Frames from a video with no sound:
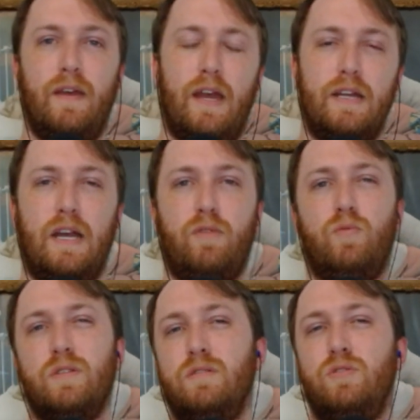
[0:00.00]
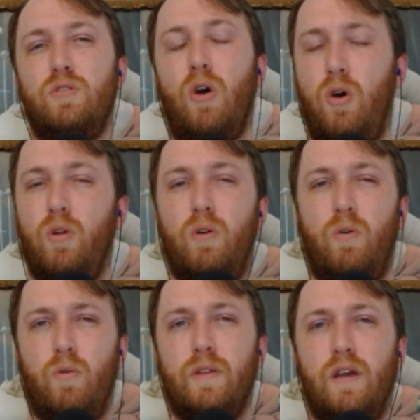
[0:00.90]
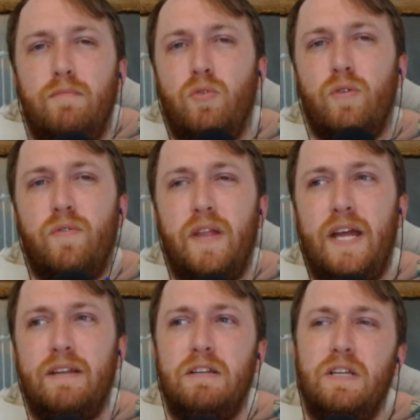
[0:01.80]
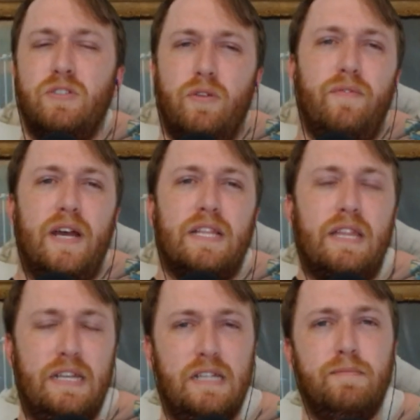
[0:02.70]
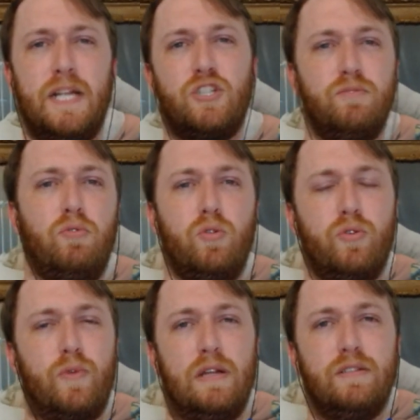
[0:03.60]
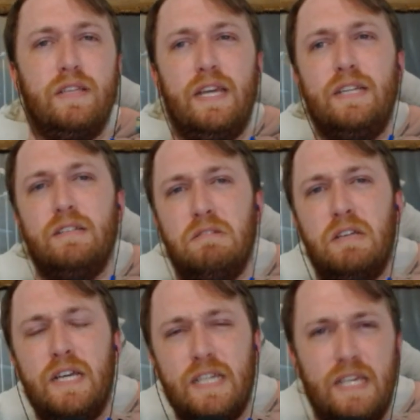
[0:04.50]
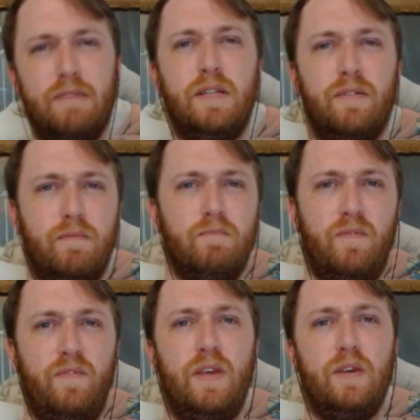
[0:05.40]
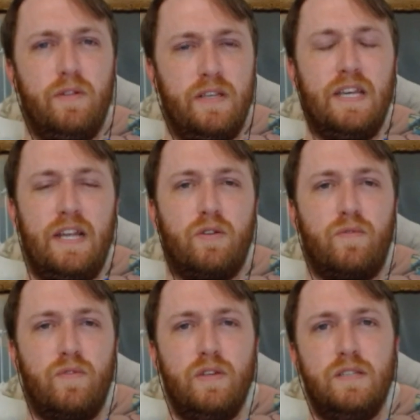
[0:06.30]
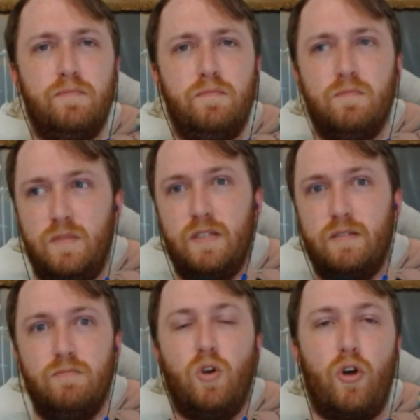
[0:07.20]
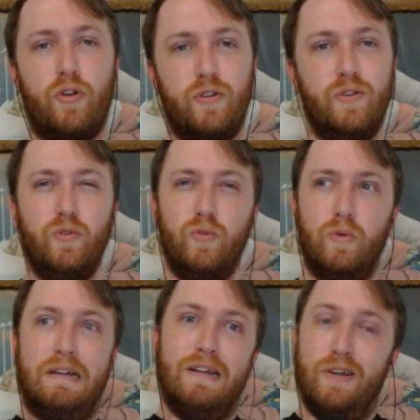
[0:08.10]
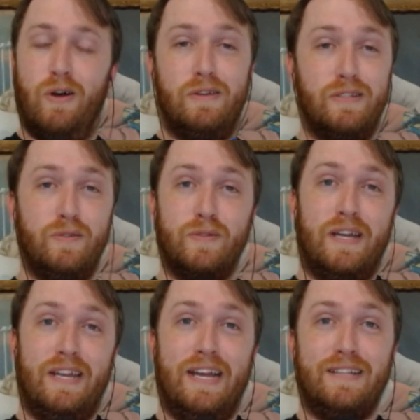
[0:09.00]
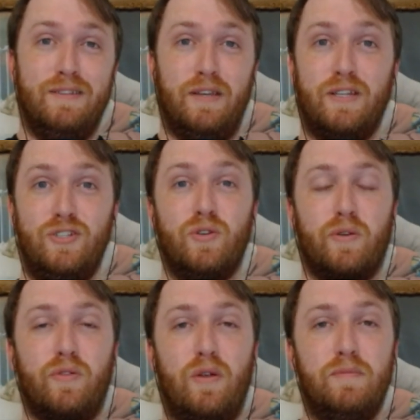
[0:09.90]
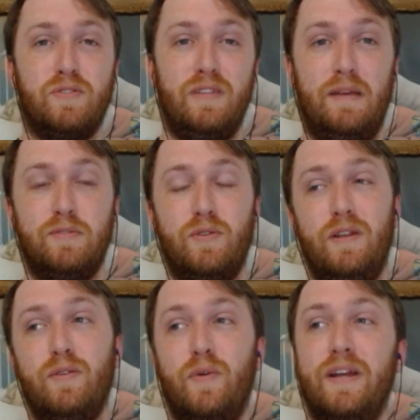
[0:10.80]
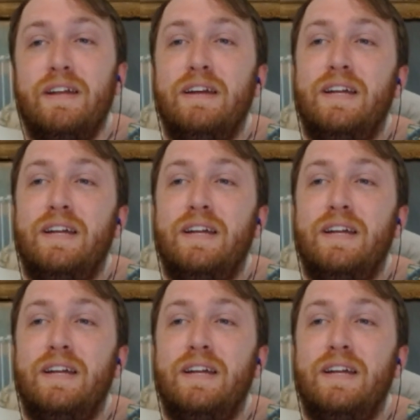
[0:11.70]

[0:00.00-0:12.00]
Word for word: I, I wasn't wholly on board for that. So the fact that they did manage to pull it around in the end and get me to feel and care for these this daughter who honestly was kind of acting like a jerk throughout most of the episode anyway.